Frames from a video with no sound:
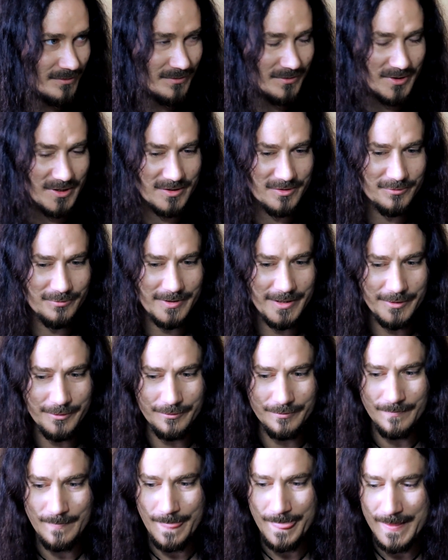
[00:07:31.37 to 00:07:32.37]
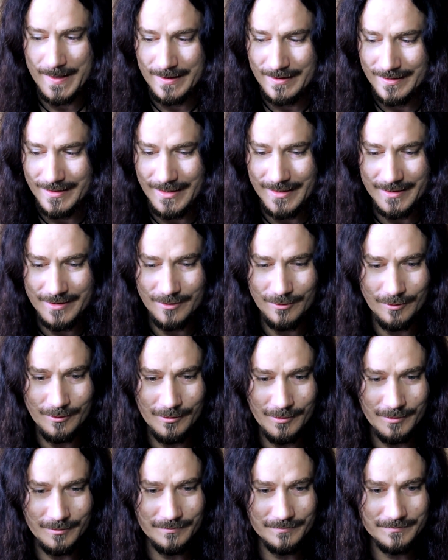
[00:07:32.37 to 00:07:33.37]
Just try to get it
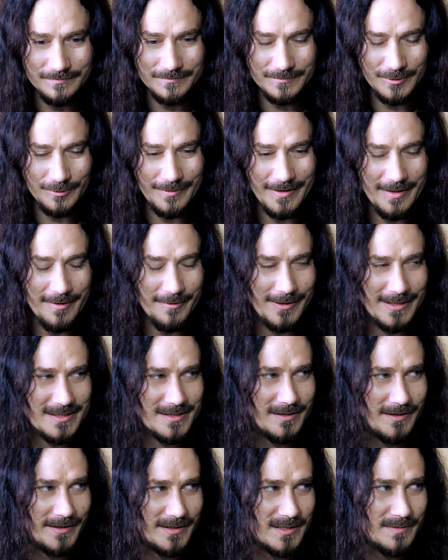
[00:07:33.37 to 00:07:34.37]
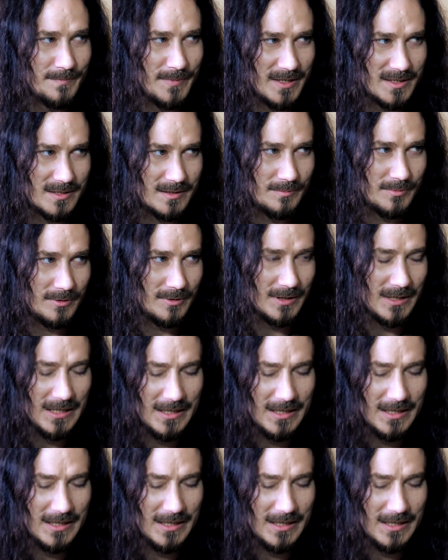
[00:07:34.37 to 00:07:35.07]
all together as tight as possible.